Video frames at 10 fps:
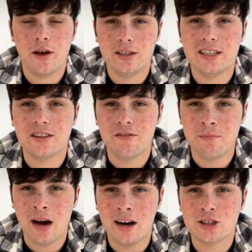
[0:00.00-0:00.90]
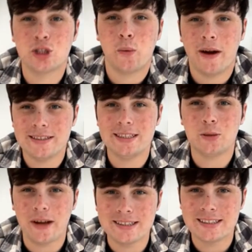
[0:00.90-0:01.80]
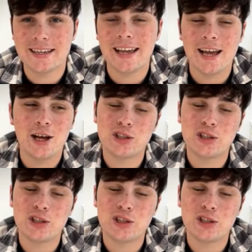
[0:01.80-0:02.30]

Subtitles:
30th of March 2020.